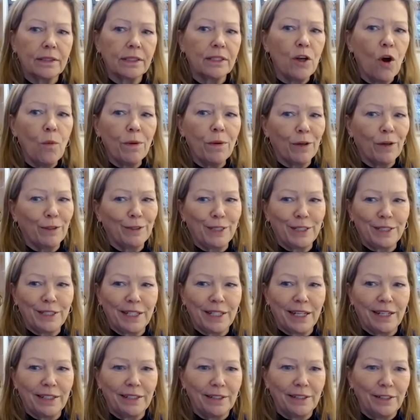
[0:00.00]
snowbirds
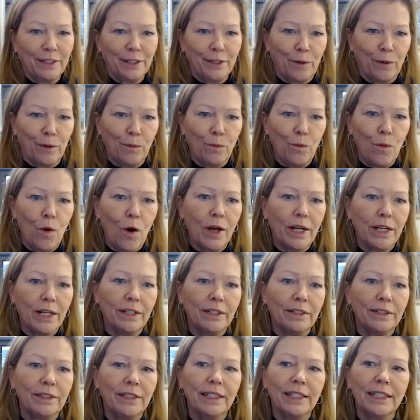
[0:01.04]
that, you know, want
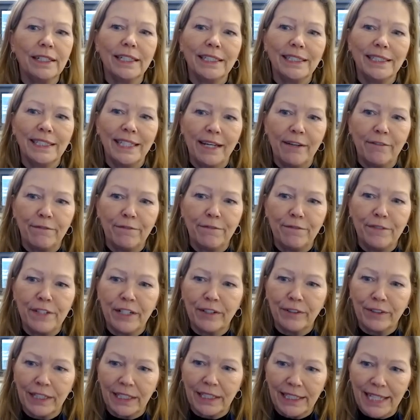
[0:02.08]
to live
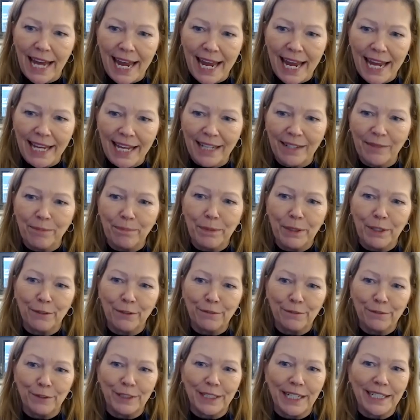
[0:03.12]
near the lake and
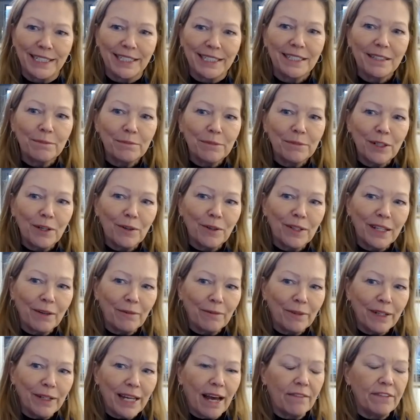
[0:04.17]
beautiful Lake Simcoe that
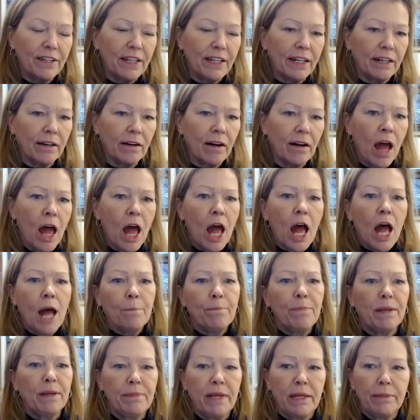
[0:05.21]
we have here,
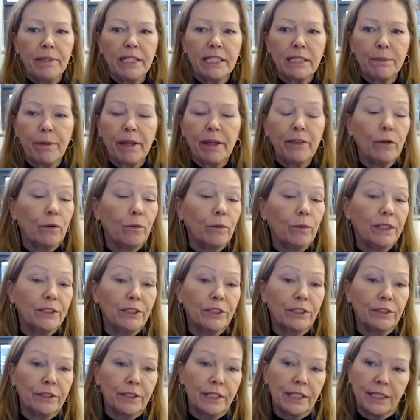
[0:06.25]
but maybe spend their
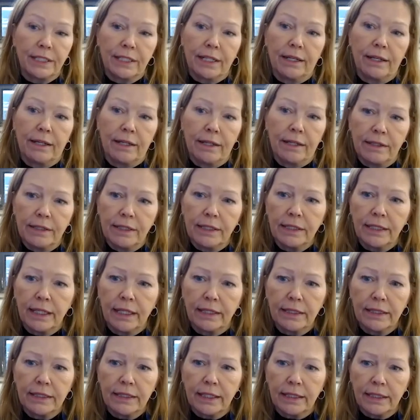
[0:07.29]
winters
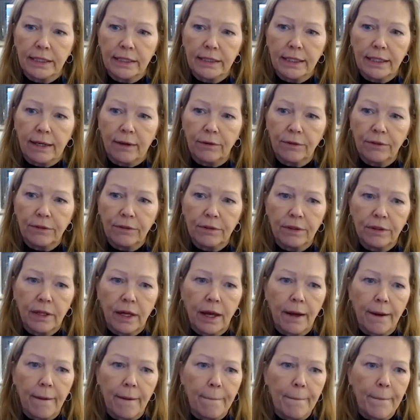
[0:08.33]
in the sunny south.
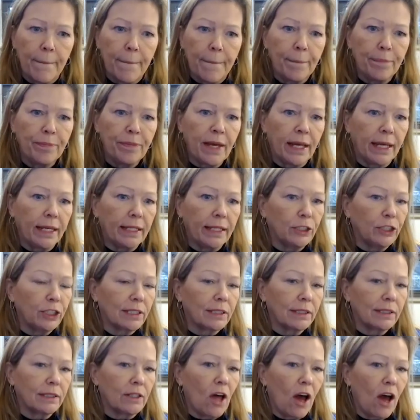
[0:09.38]
They could
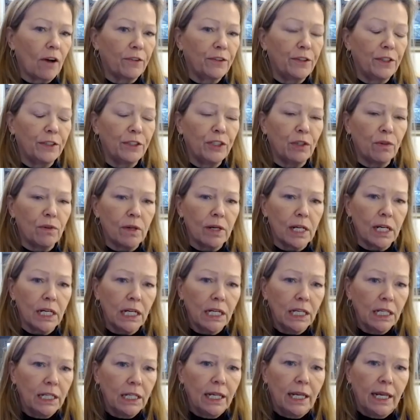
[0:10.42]
just lock the
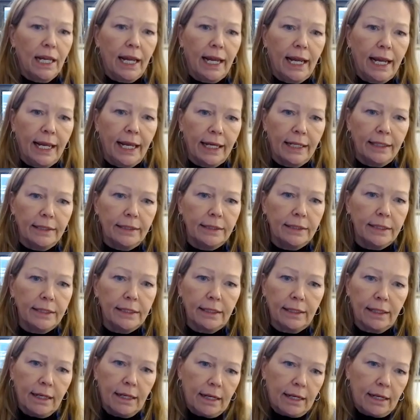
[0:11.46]
door, and